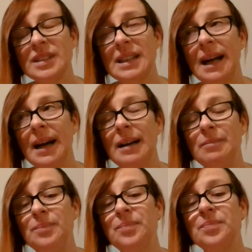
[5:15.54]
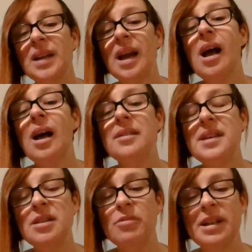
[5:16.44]
Um,
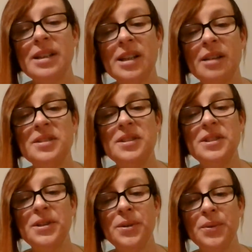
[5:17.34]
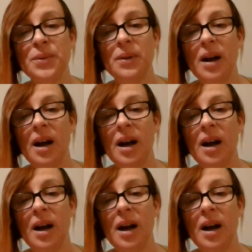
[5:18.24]
then when it comes to